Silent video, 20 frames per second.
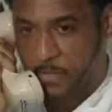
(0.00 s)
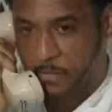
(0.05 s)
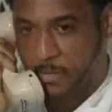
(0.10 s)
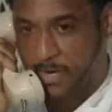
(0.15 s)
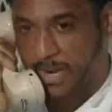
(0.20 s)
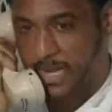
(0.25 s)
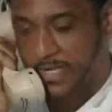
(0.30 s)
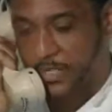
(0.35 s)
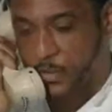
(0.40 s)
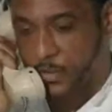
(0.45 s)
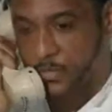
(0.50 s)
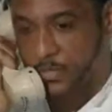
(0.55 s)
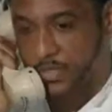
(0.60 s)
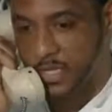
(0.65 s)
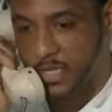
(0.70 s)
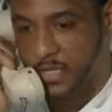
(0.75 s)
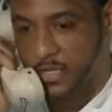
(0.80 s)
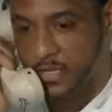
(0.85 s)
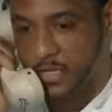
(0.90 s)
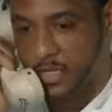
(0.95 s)
but I do
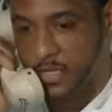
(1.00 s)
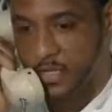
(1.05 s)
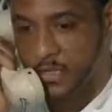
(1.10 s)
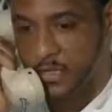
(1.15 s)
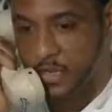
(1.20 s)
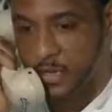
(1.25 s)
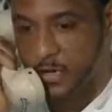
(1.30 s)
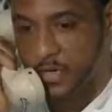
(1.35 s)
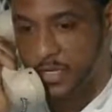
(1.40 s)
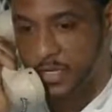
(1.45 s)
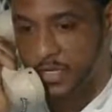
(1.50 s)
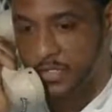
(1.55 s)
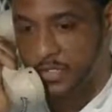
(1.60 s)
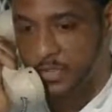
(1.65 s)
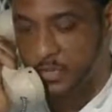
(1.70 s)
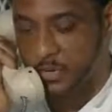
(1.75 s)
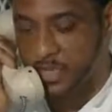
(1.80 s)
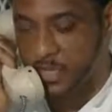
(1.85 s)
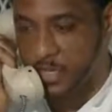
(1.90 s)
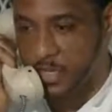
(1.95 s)
think that there needs
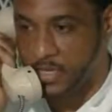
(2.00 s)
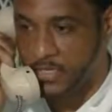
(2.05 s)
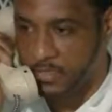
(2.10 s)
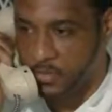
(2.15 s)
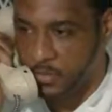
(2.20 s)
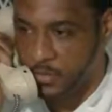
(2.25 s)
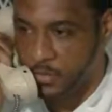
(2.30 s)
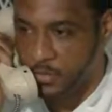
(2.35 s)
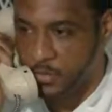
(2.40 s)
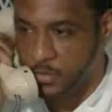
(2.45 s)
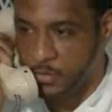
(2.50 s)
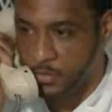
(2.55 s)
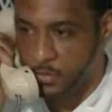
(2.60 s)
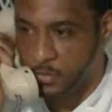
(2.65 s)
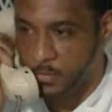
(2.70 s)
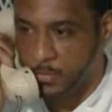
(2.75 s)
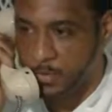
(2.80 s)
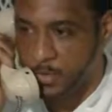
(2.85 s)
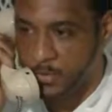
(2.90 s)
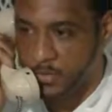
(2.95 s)
to be an institution
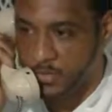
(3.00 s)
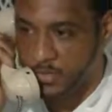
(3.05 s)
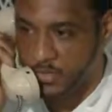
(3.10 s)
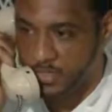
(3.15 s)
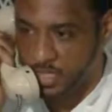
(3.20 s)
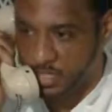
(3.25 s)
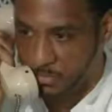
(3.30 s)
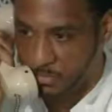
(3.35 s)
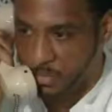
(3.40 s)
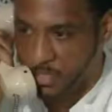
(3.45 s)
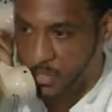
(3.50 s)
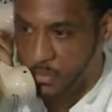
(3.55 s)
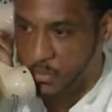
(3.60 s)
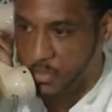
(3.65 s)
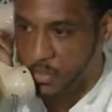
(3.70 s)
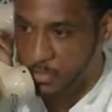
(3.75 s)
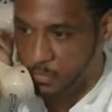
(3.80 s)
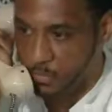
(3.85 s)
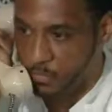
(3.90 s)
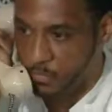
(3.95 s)
where persons can
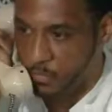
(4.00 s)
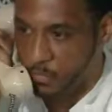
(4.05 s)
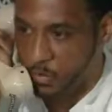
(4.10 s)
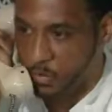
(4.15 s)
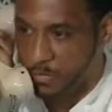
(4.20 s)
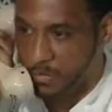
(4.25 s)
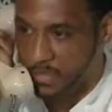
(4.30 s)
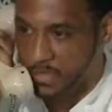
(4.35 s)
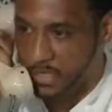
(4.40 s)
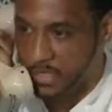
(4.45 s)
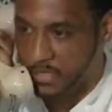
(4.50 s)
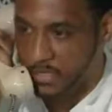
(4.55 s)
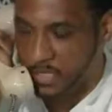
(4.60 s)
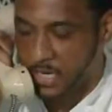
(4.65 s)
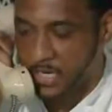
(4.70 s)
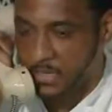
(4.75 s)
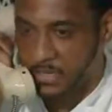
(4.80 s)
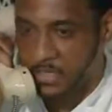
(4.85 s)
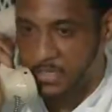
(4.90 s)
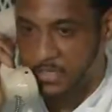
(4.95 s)
build and reform and things
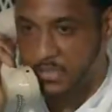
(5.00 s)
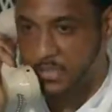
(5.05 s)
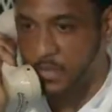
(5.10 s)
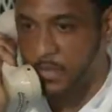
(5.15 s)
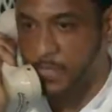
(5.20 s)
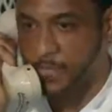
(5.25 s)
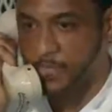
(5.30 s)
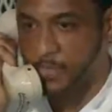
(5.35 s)
like this.